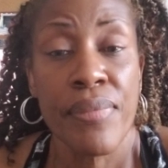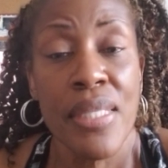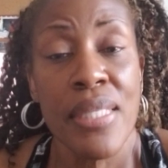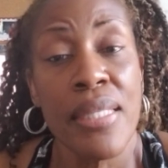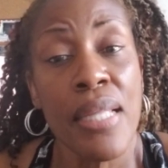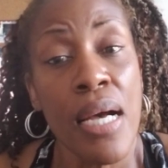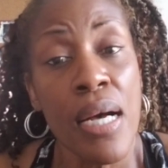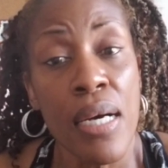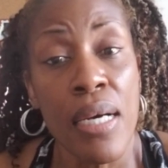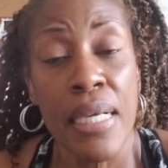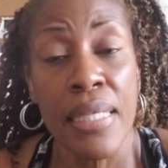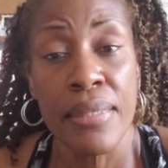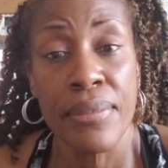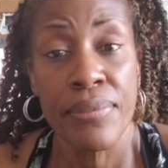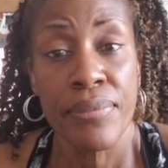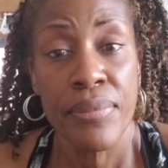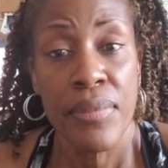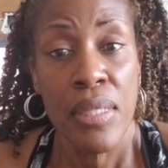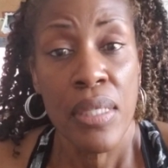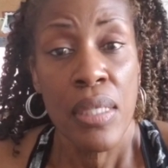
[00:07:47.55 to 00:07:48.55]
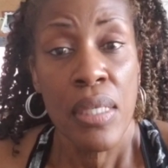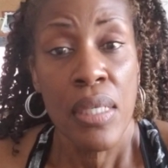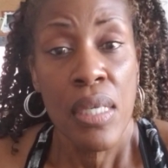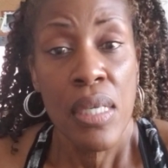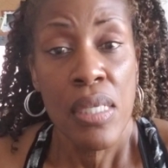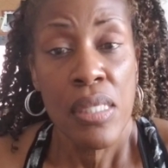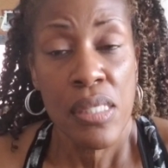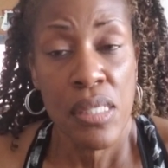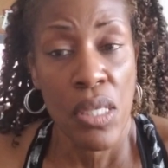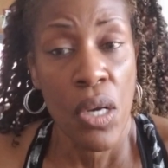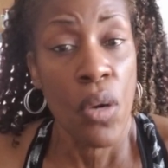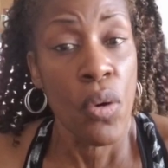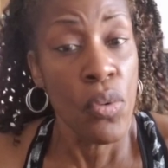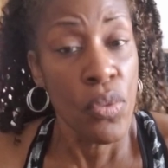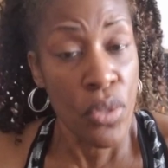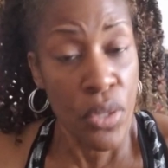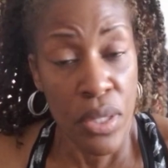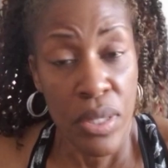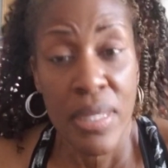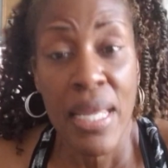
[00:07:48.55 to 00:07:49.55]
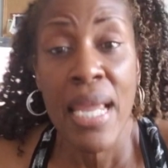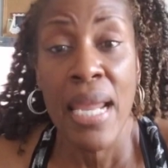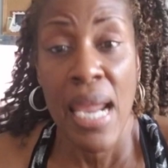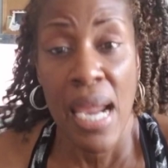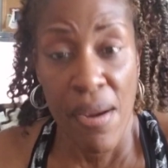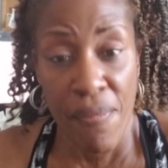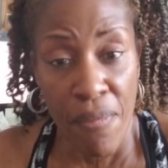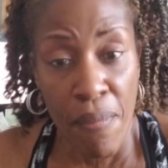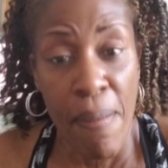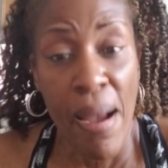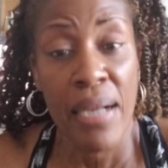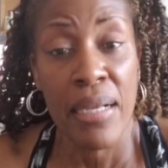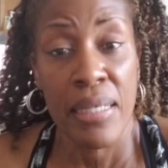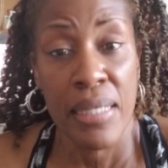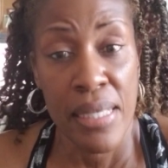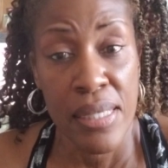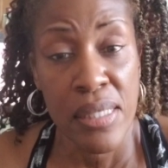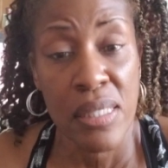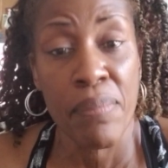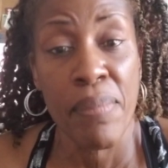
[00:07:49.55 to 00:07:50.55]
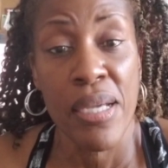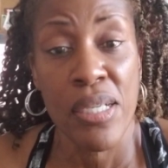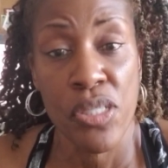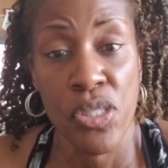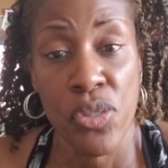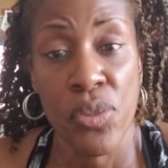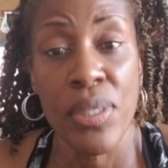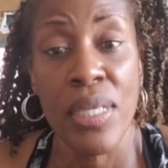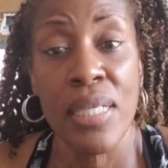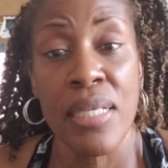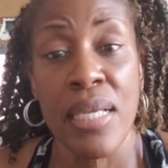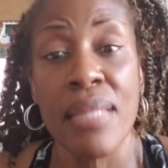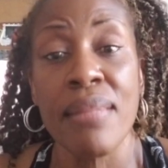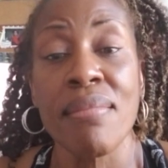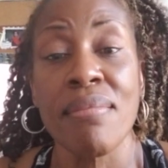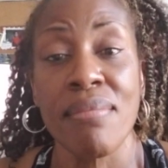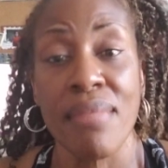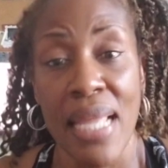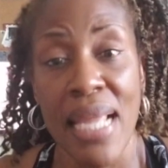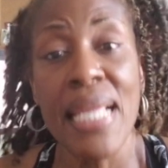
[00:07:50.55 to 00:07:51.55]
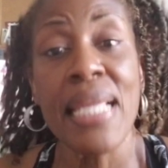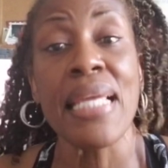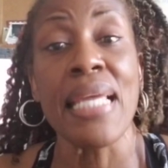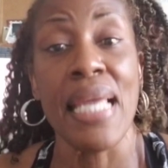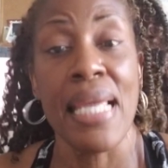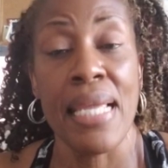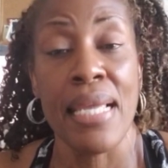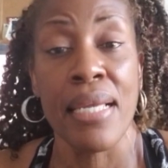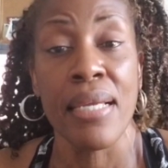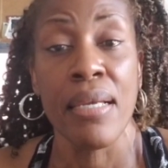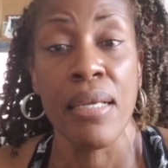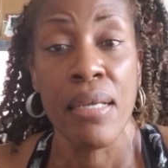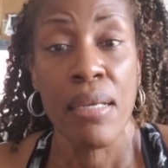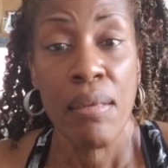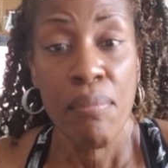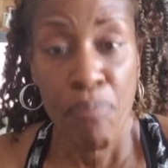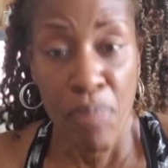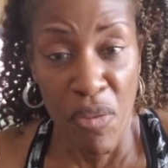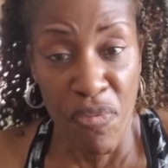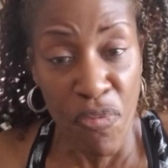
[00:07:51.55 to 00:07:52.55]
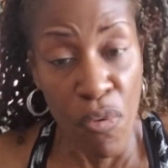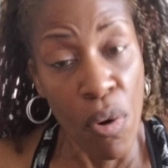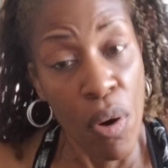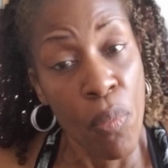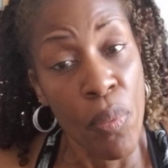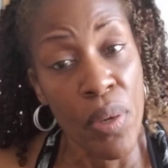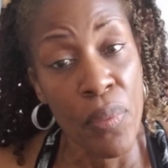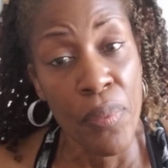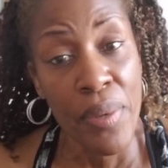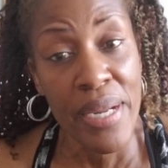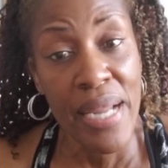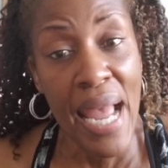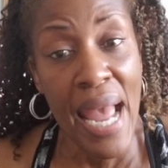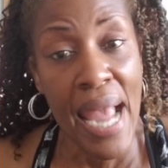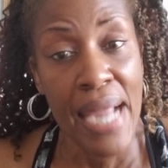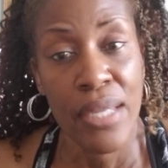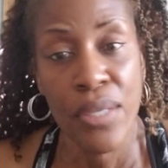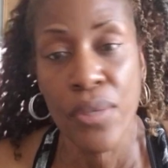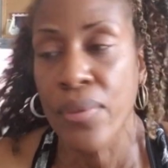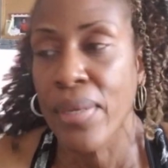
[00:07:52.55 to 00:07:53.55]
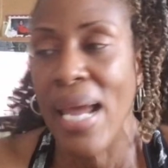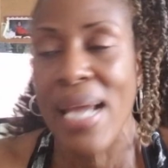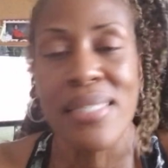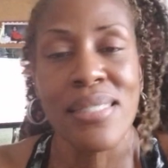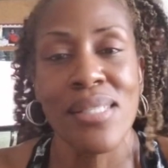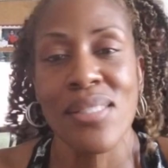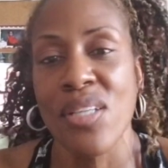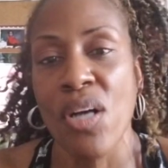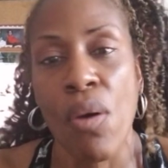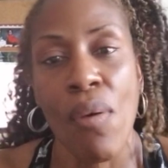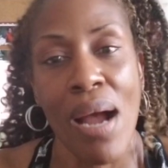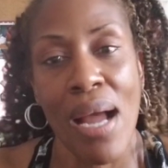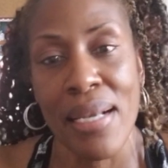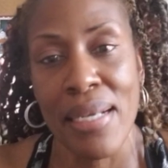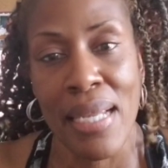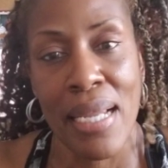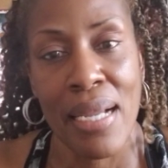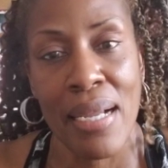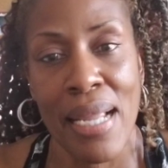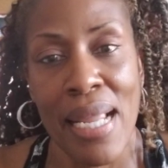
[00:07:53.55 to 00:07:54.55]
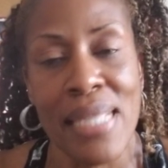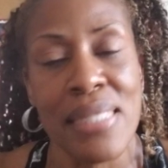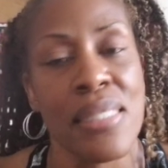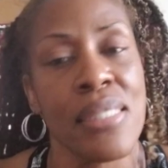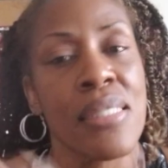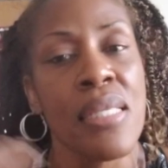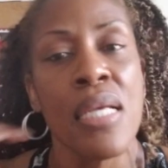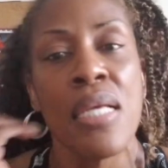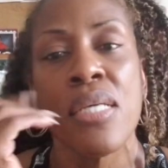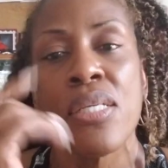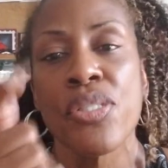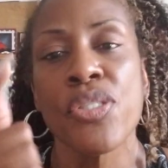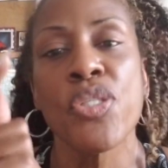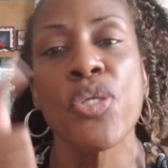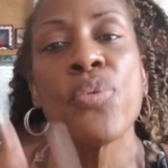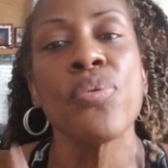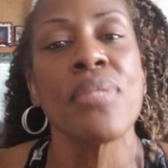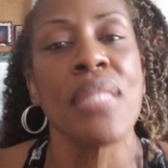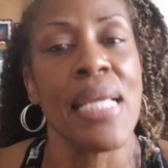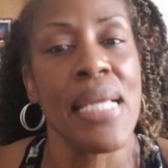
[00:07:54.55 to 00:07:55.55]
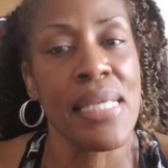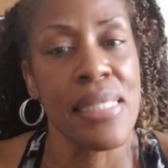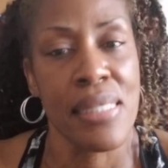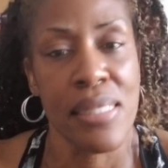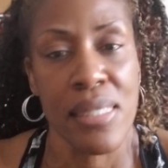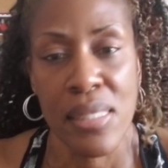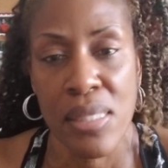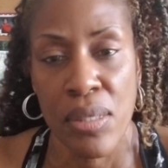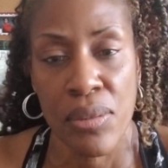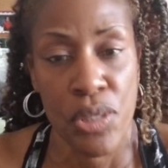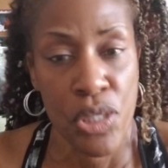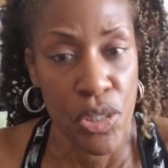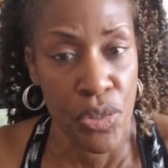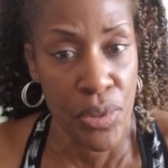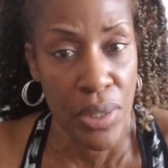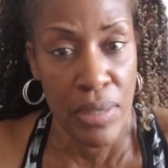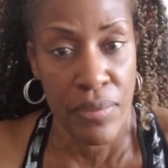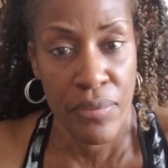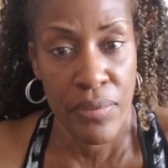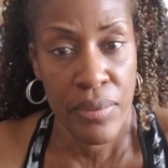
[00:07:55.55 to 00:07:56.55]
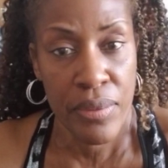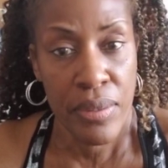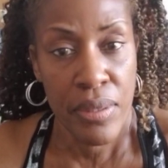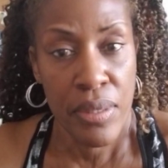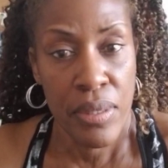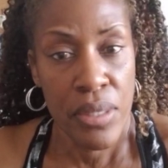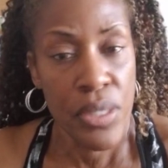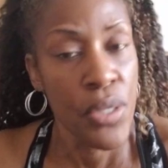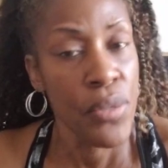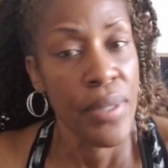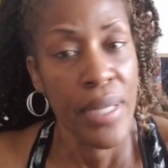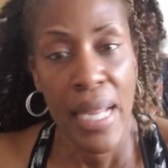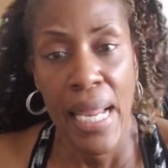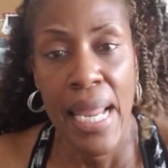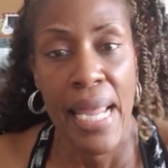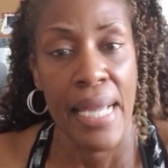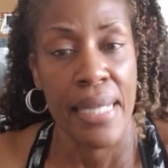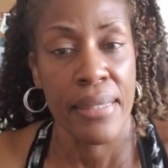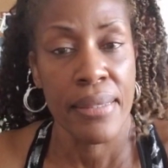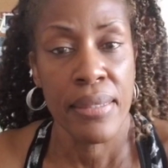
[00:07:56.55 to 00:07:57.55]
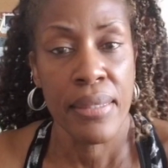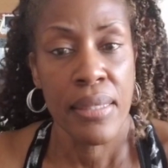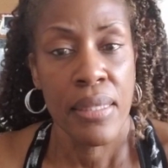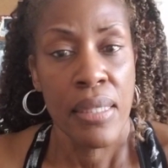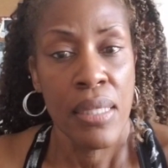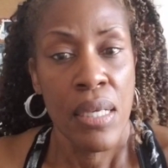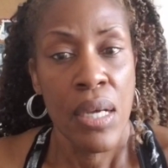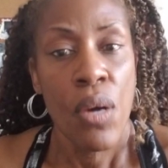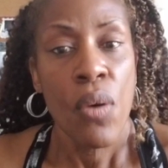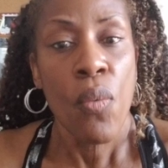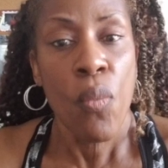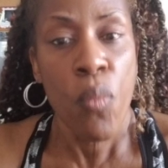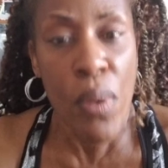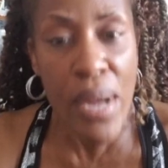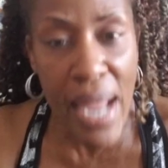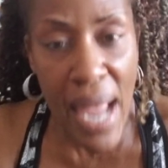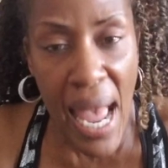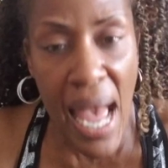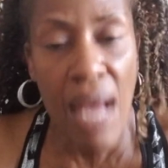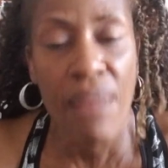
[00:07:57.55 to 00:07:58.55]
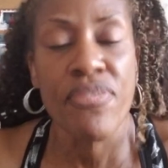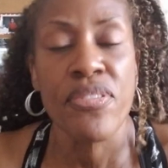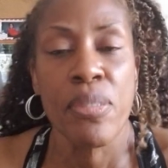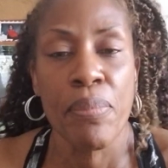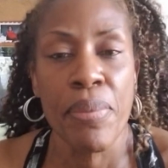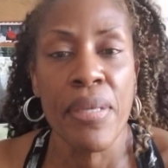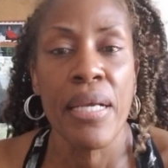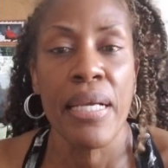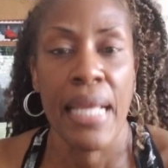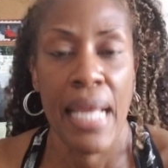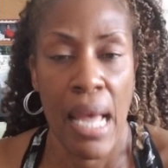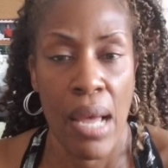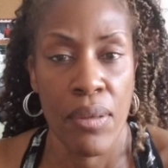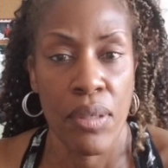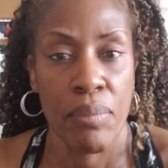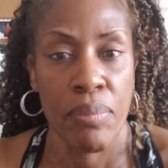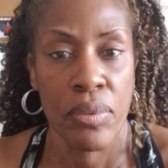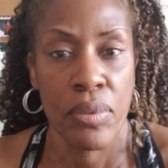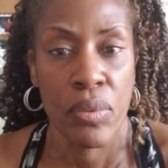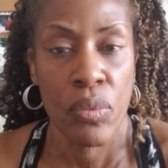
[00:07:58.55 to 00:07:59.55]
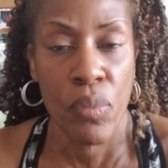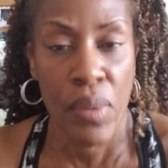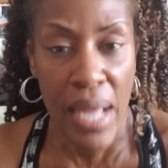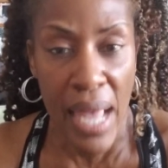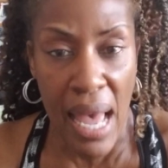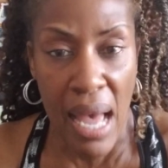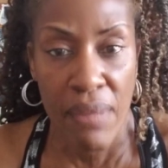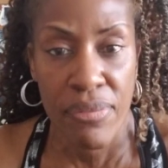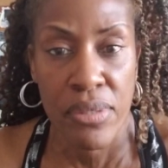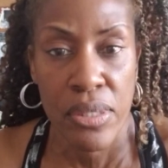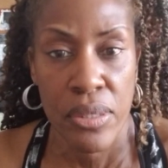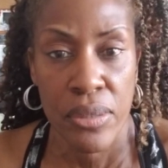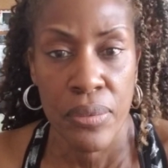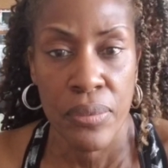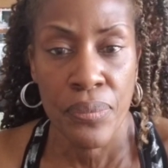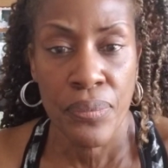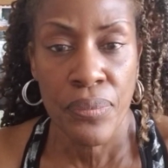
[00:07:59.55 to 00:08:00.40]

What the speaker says: None. So everybody needs to make sure that they're thinking before we react. You can't just go out there and just do things just on the string. You can't. We have to be accountable. We have to.